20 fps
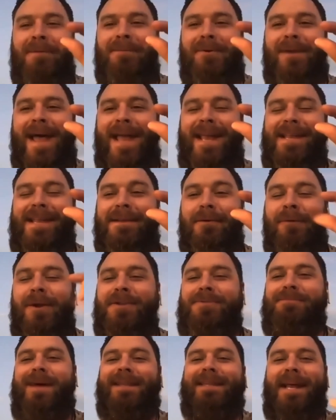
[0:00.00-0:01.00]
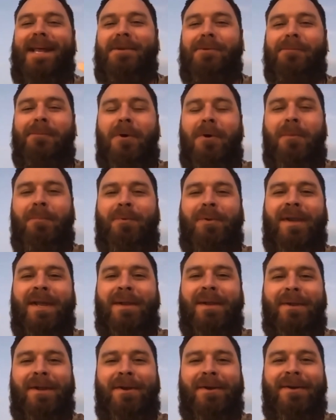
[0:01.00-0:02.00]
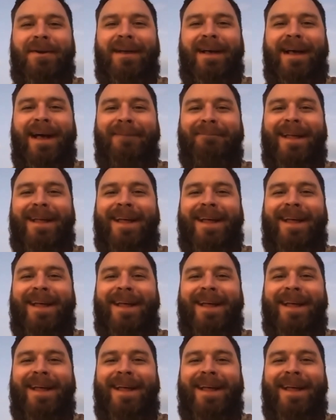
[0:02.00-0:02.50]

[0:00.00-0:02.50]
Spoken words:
miraculous. Where's my Daniel Moore print, bro? I'm